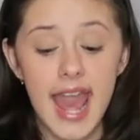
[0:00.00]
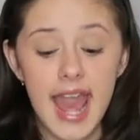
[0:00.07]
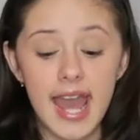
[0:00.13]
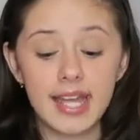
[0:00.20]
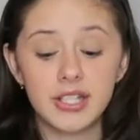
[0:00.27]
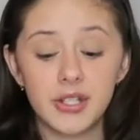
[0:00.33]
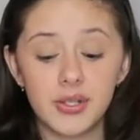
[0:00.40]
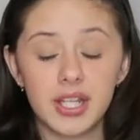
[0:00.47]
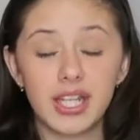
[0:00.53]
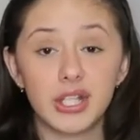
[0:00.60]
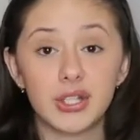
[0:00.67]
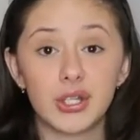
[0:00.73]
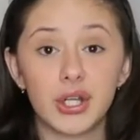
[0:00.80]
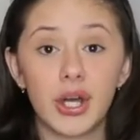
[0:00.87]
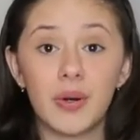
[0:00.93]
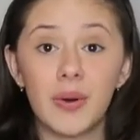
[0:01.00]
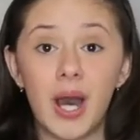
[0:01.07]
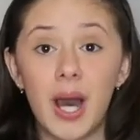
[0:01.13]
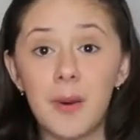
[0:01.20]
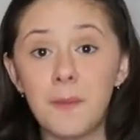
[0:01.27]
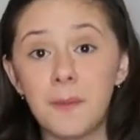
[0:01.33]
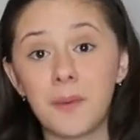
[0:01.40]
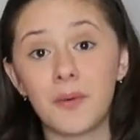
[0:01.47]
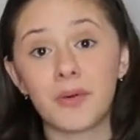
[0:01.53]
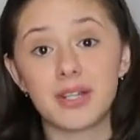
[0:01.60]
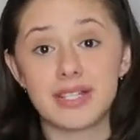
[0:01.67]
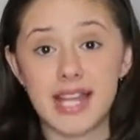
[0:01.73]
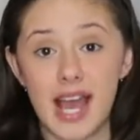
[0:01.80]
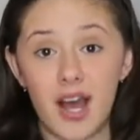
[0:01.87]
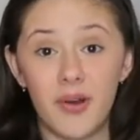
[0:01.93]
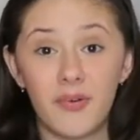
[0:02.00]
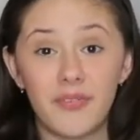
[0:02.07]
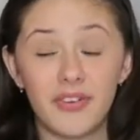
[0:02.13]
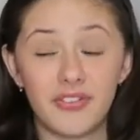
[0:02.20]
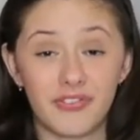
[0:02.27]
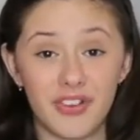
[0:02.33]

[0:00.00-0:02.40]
and you can either go up or down